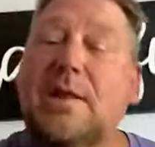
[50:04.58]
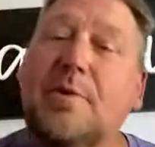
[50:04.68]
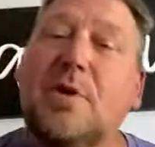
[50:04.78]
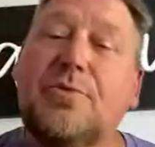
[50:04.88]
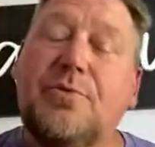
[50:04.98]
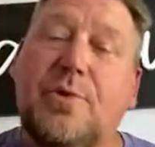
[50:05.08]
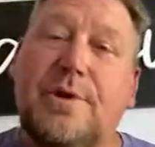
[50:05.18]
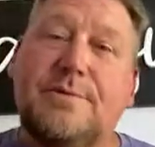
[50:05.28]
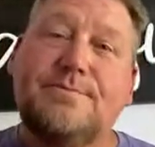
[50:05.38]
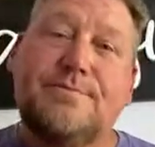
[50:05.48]
let me go three.
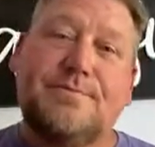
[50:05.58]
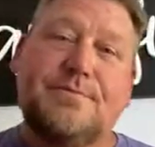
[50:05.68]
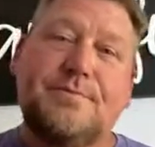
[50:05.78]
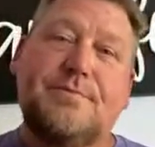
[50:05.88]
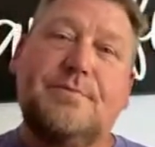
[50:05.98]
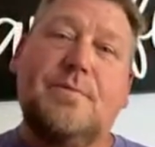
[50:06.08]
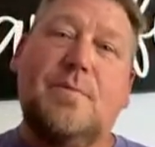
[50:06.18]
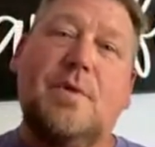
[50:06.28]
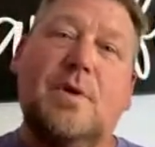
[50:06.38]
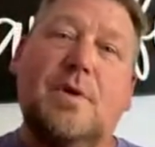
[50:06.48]
Not because I'll